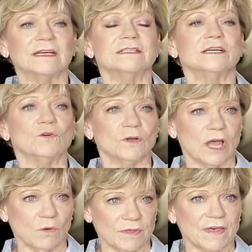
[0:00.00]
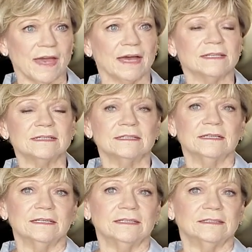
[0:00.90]
things that go along with that.
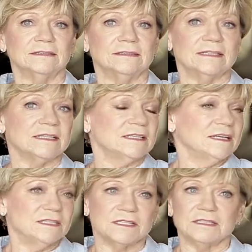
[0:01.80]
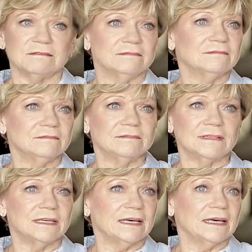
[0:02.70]
Uh, it's it's
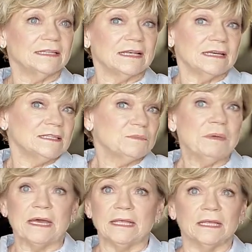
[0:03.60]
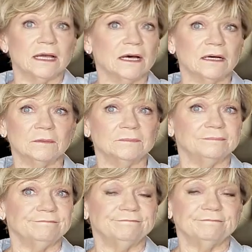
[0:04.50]
it, has been
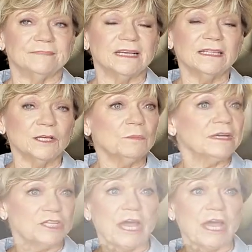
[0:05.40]
um, a little bit